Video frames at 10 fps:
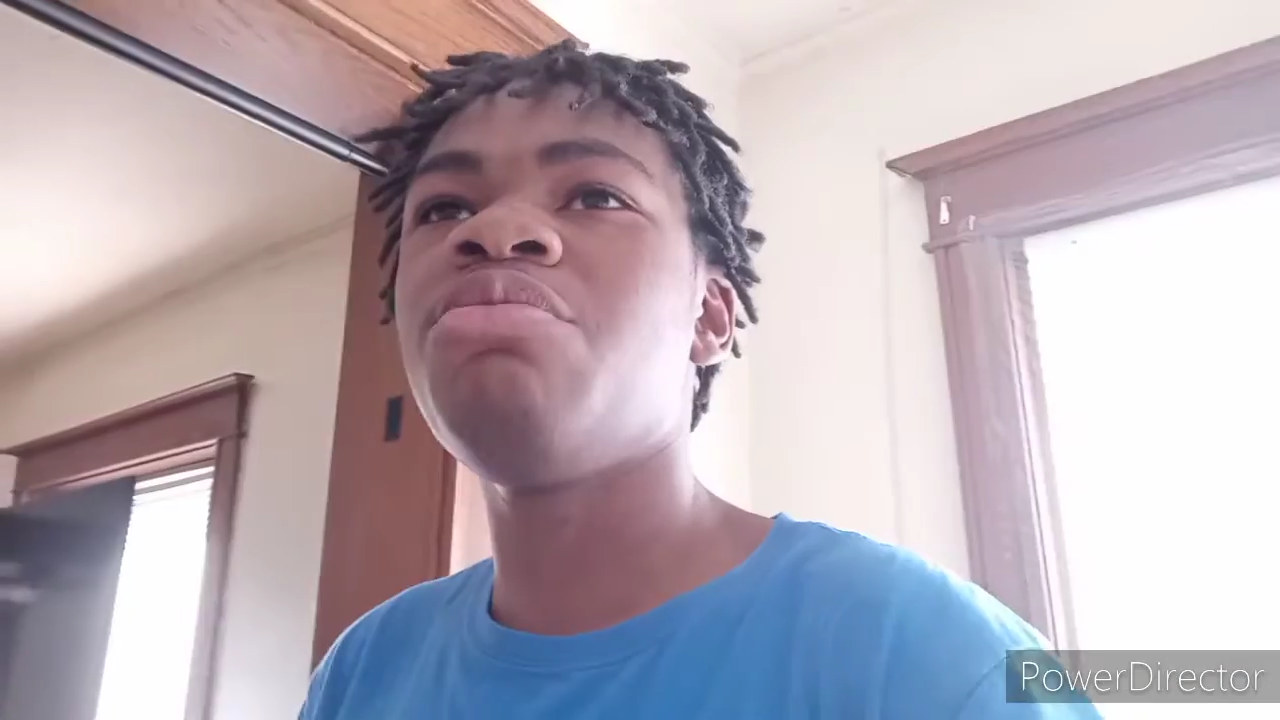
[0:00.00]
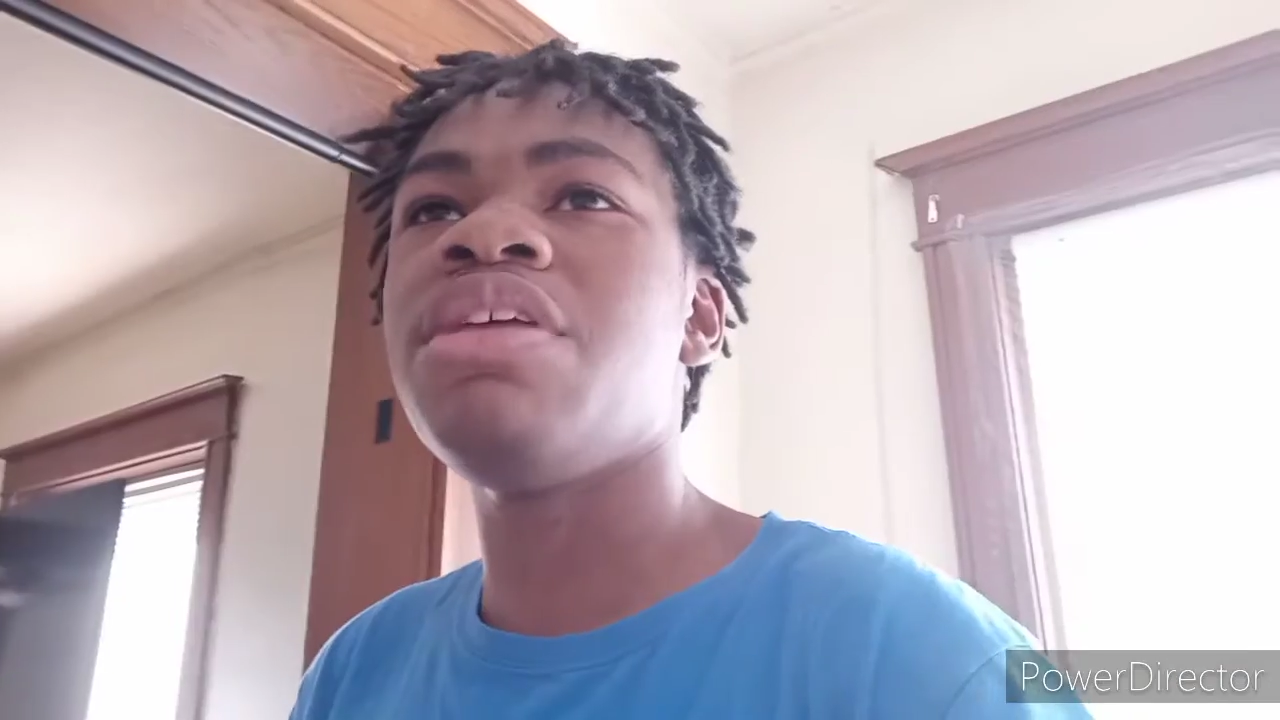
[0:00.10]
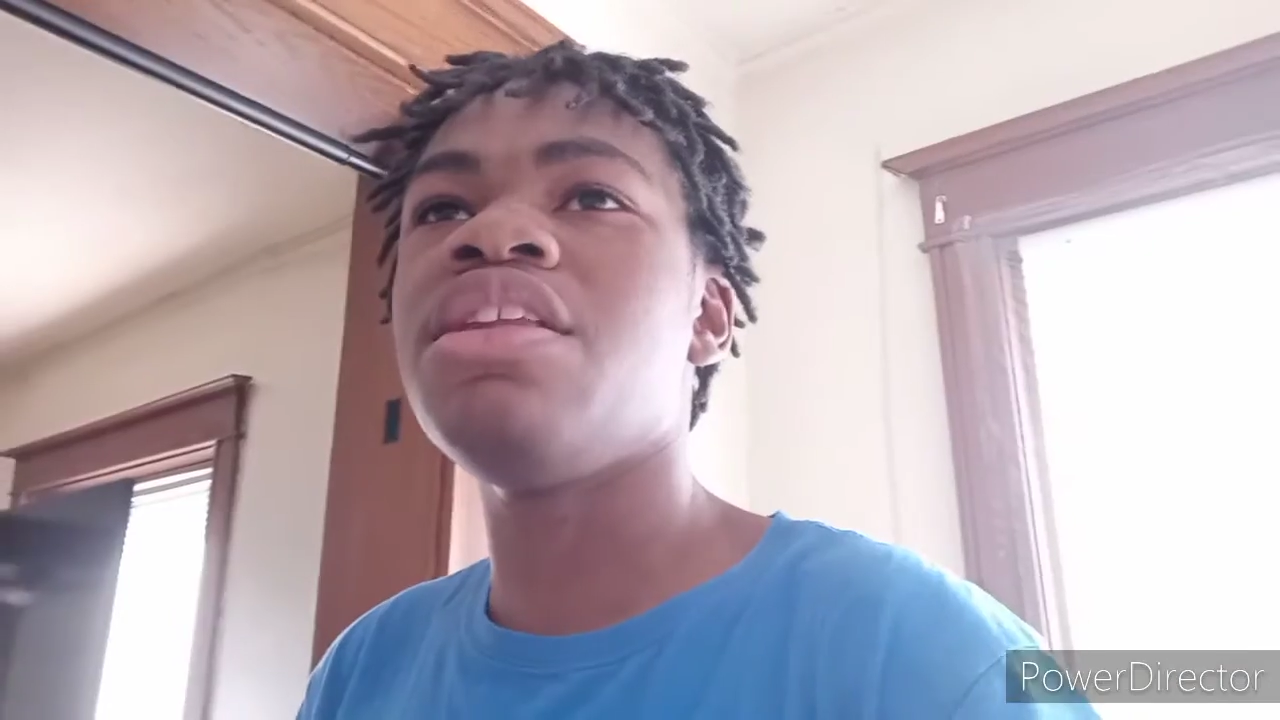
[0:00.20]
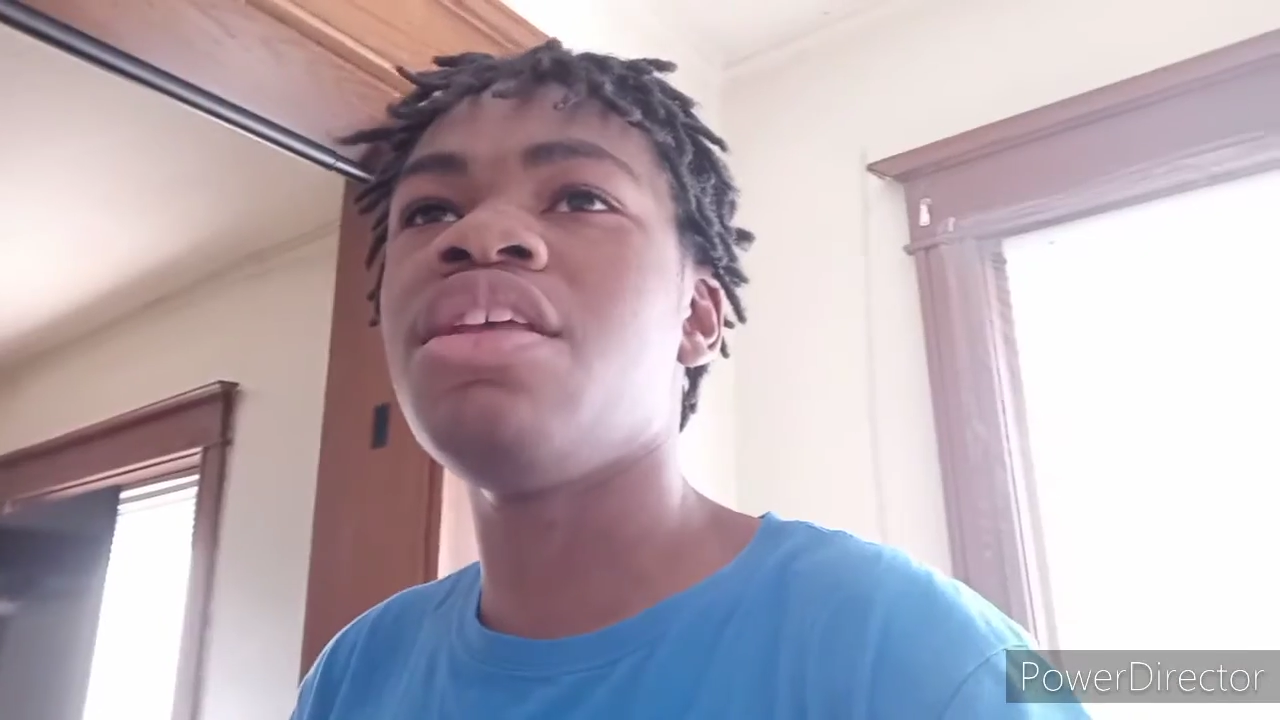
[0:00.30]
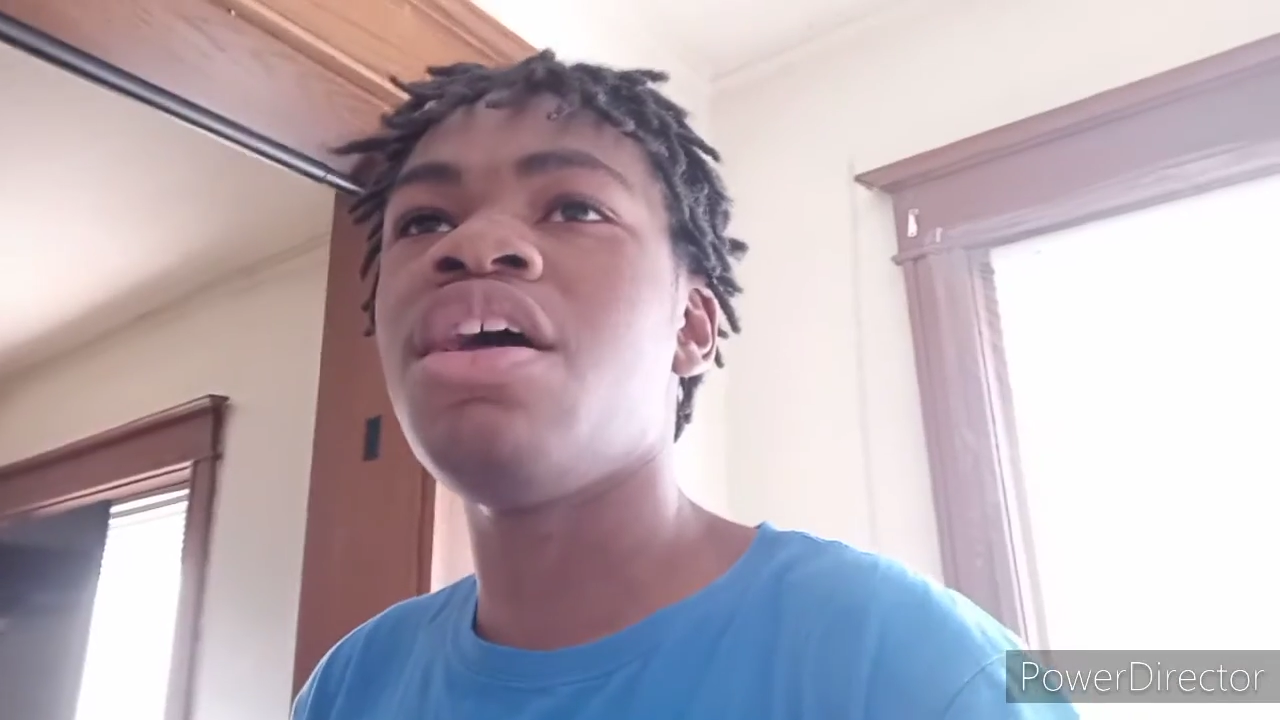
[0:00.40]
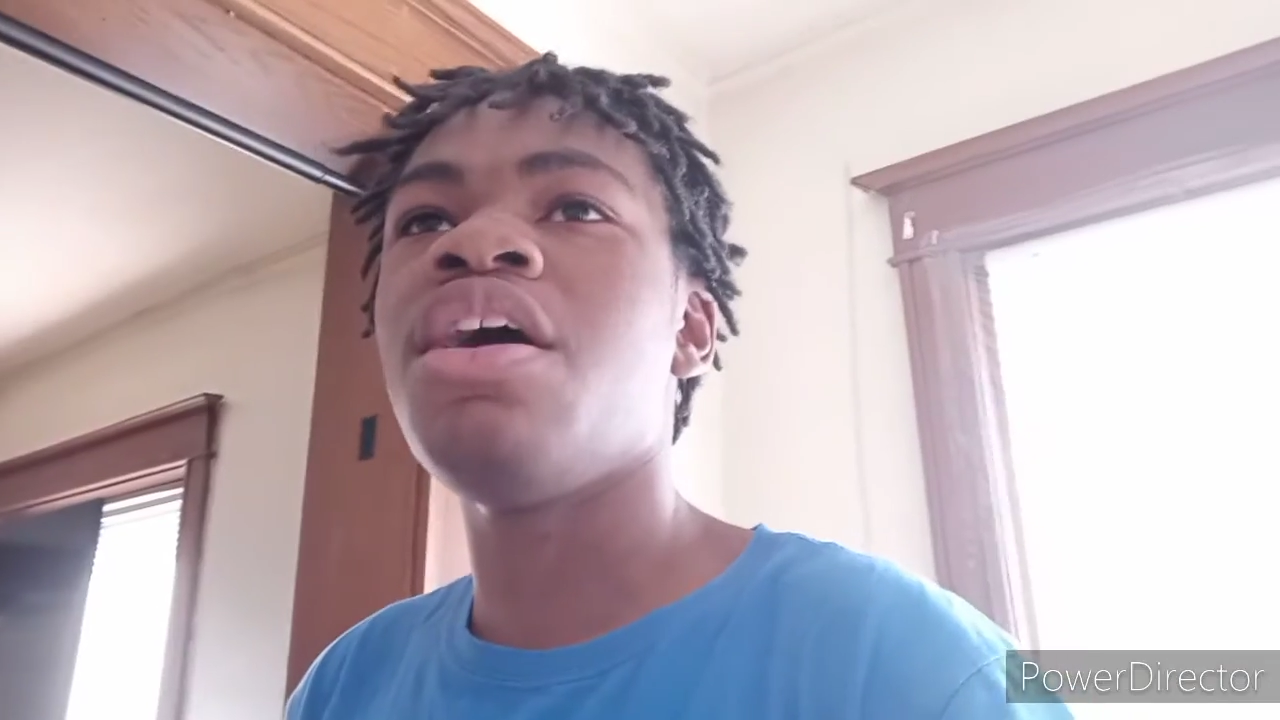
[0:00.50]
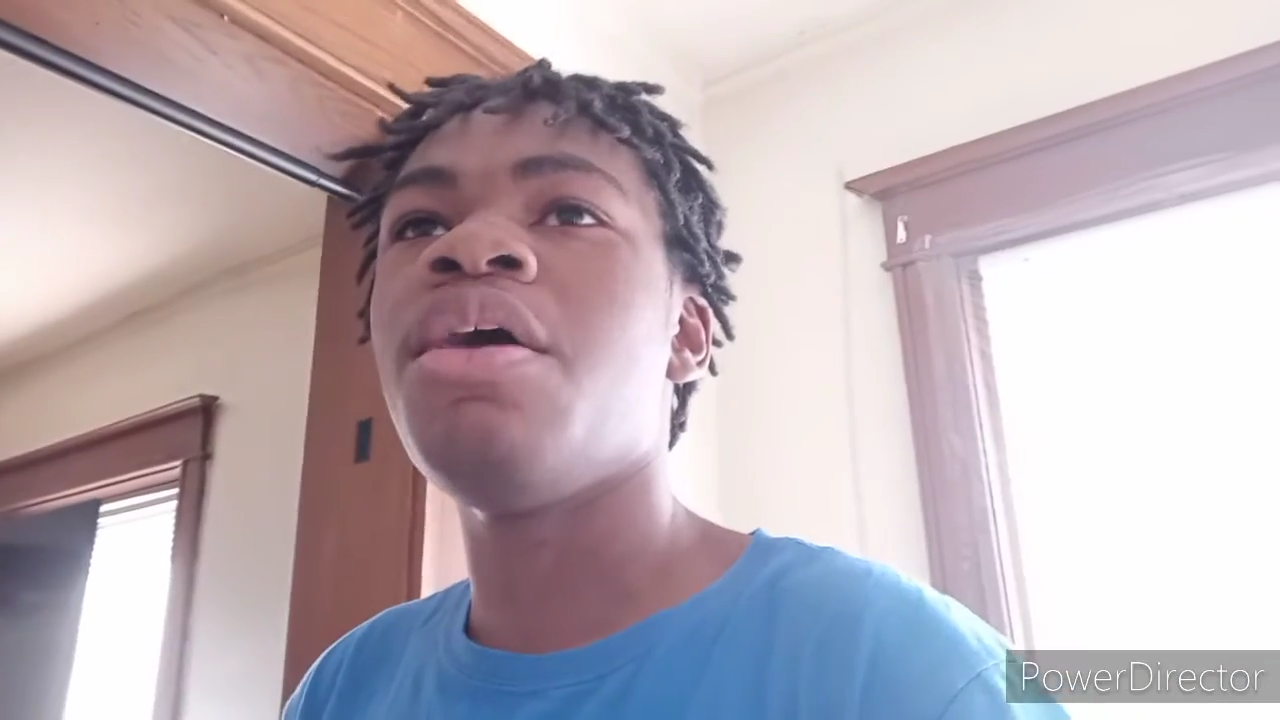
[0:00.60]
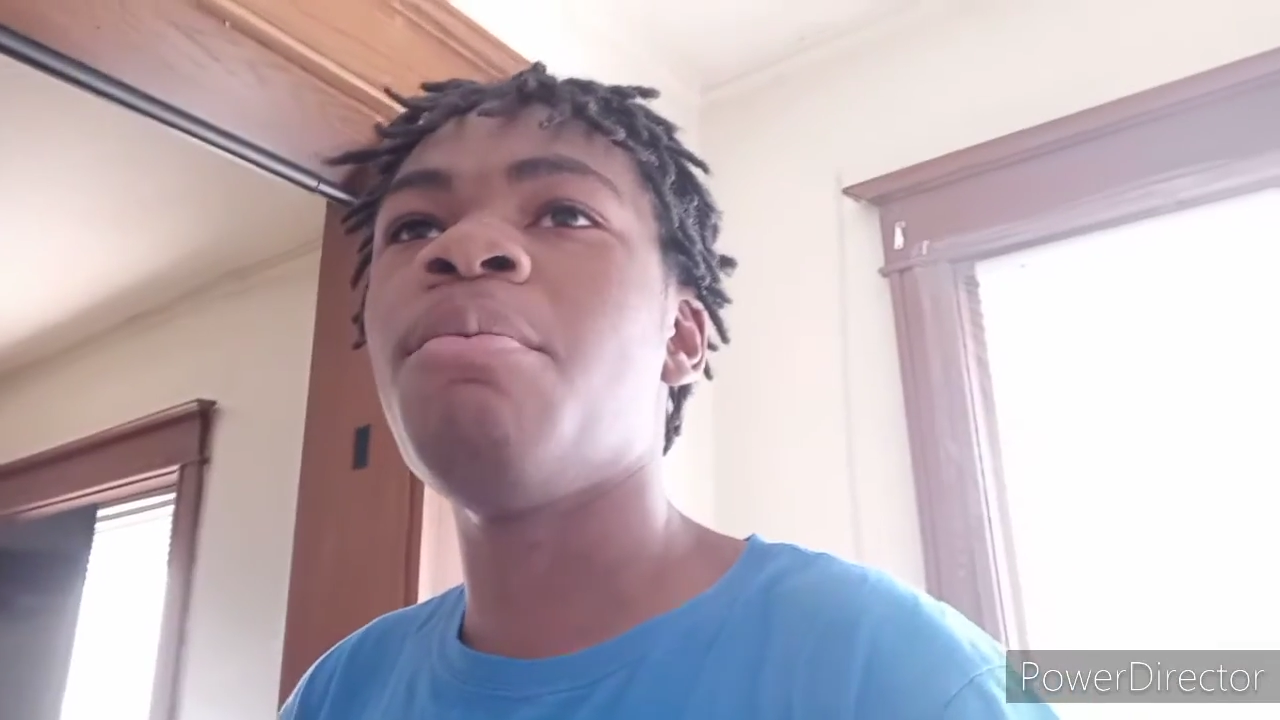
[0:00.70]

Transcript: You mean